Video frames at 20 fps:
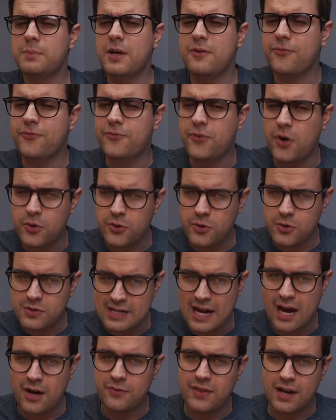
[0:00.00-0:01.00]
bit farther
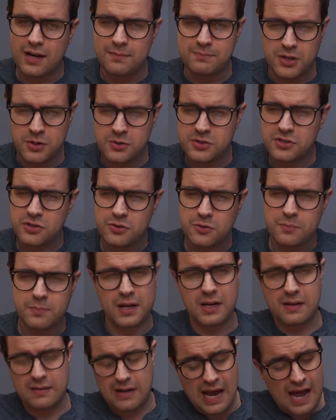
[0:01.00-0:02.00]
down than I'm used to,
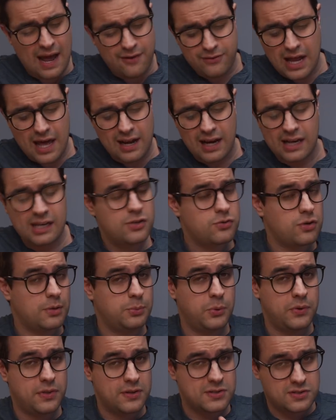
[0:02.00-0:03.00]
but I haven't had any
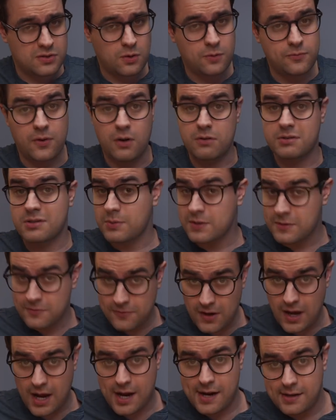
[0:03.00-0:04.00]
trouble with it so far, so it's
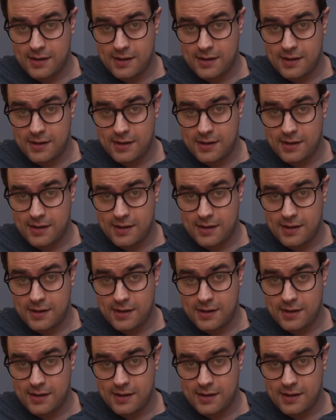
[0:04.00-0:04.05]
fine.